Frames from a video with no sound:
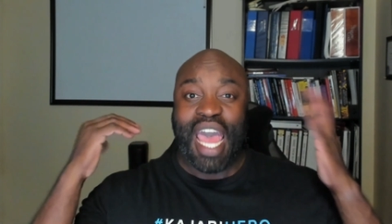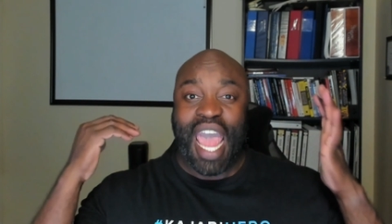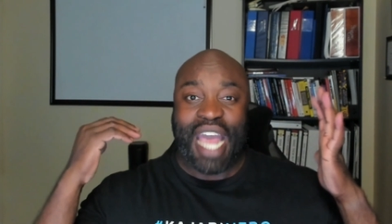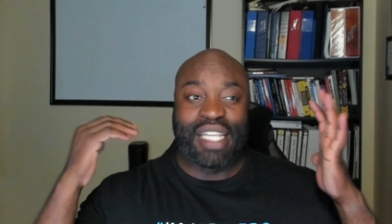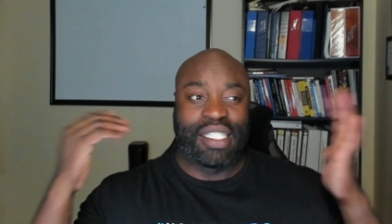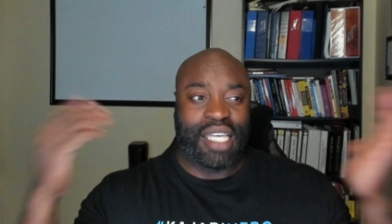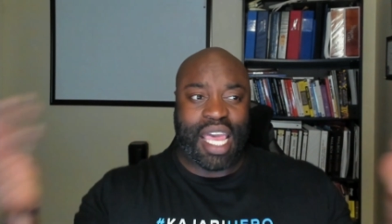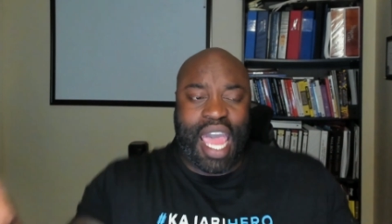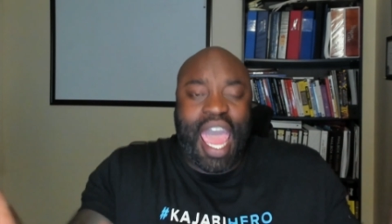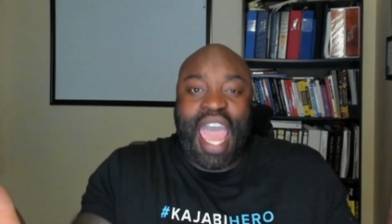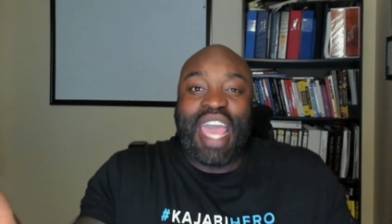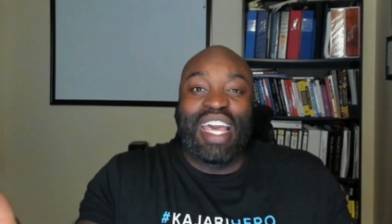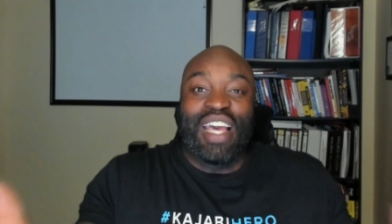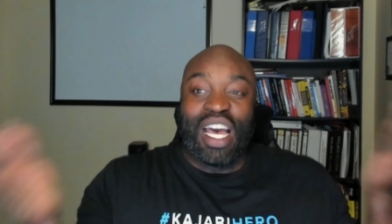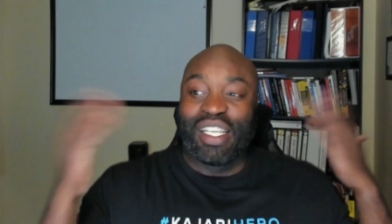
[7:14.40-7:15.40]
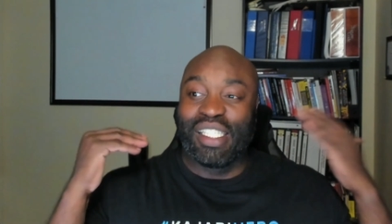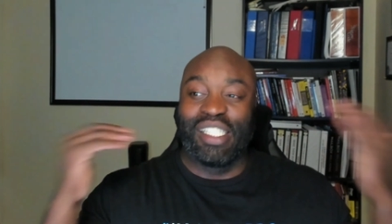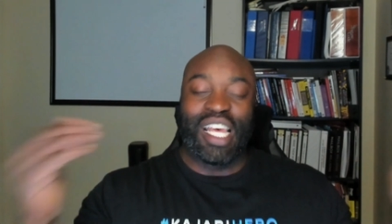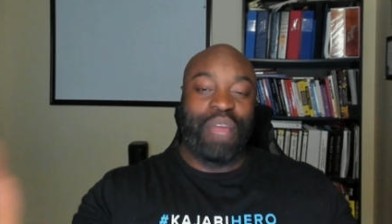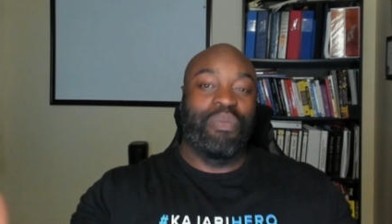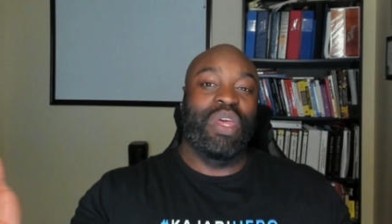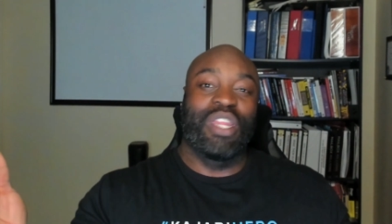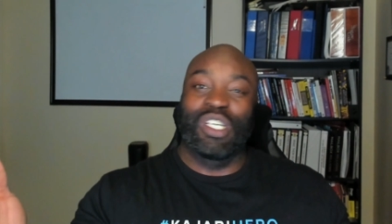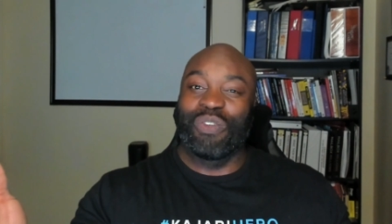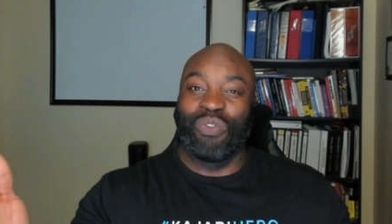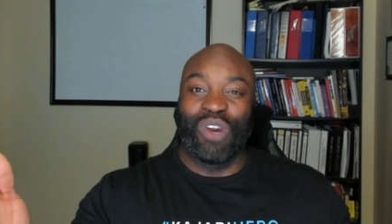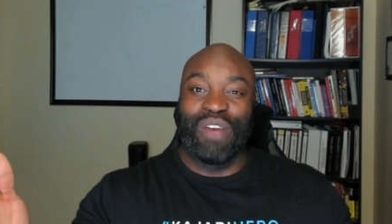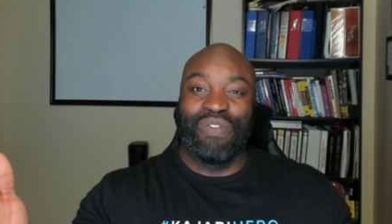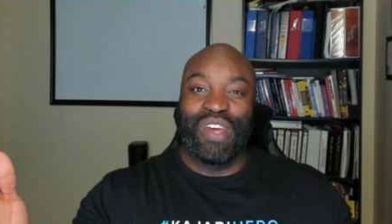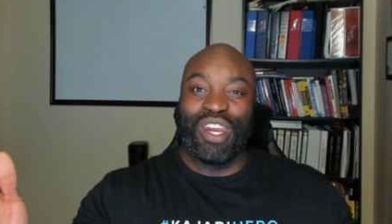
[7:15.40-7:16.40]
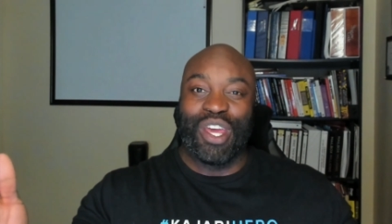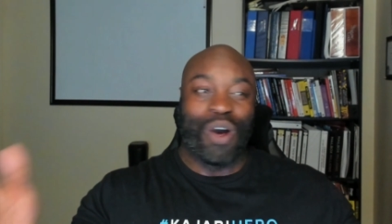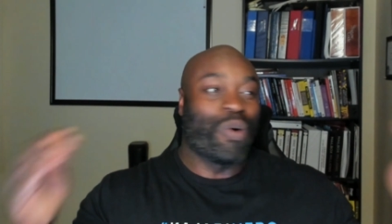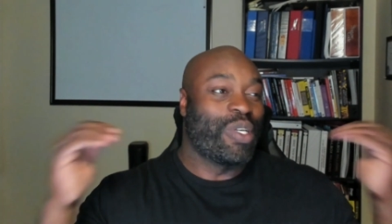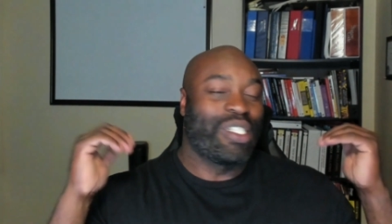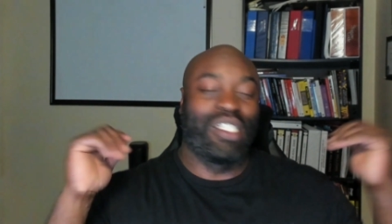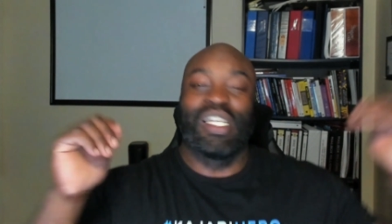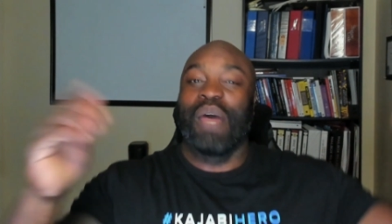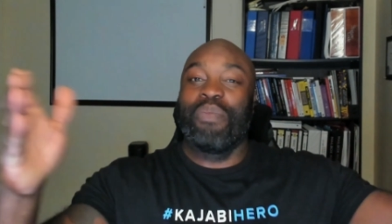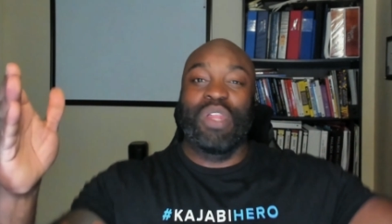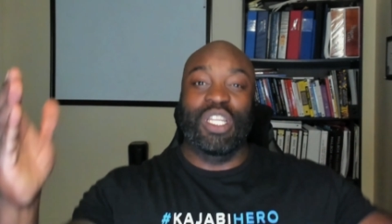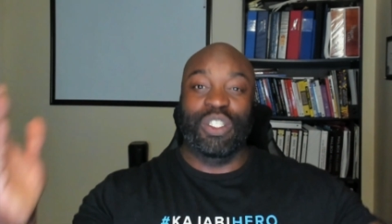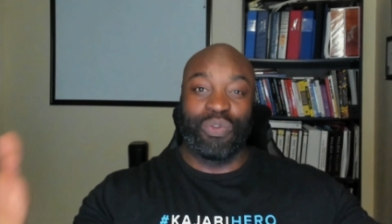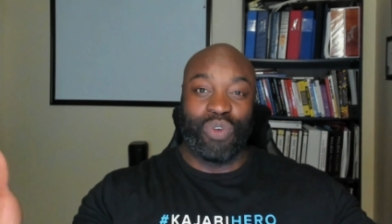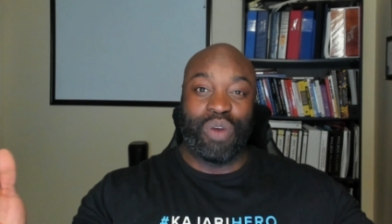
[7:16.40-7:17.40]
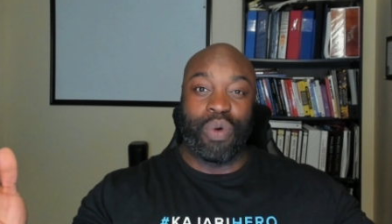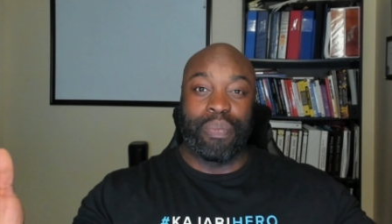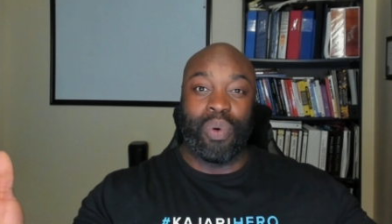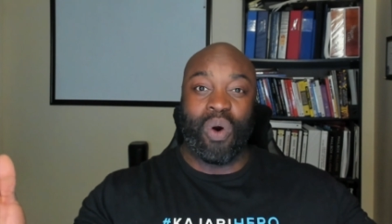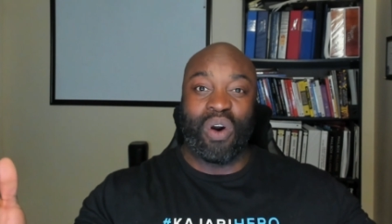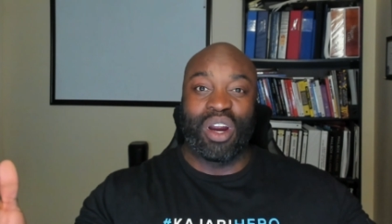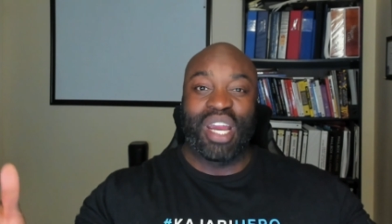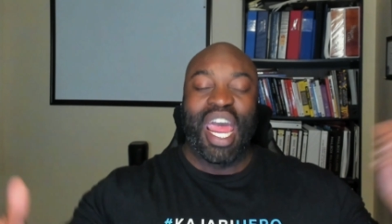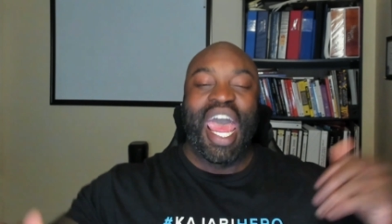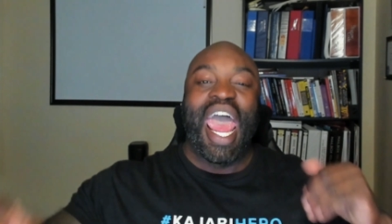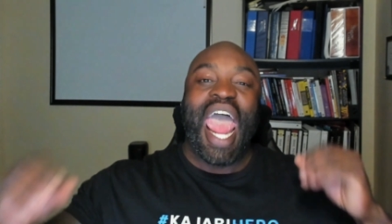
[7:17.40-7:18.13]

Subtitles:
and say, hey, send me this free video, send me this free report.